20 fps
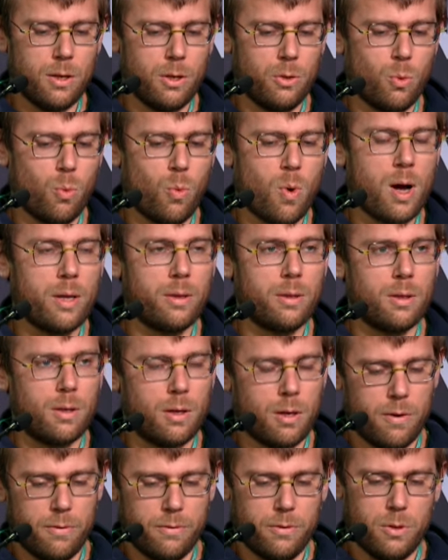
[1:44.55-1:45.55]
on one
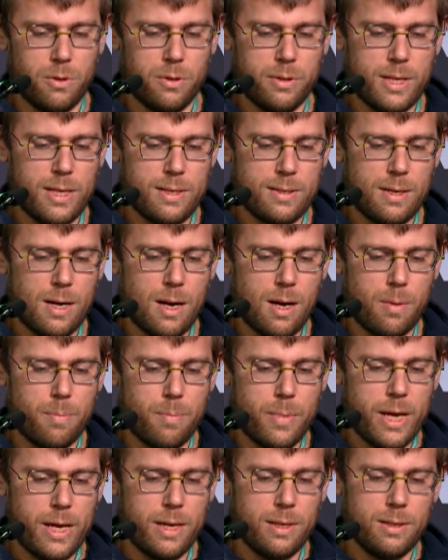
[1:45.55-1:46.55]
of the
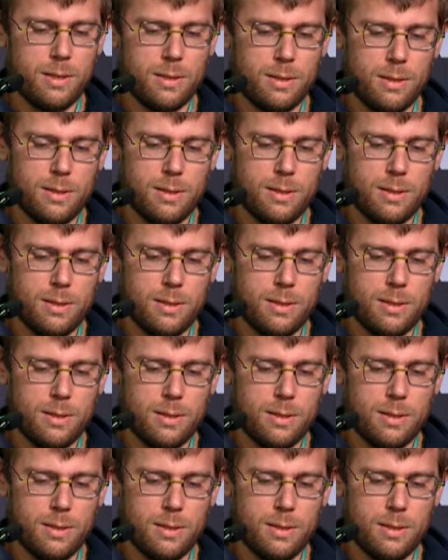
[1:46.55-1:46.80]
Tesla-made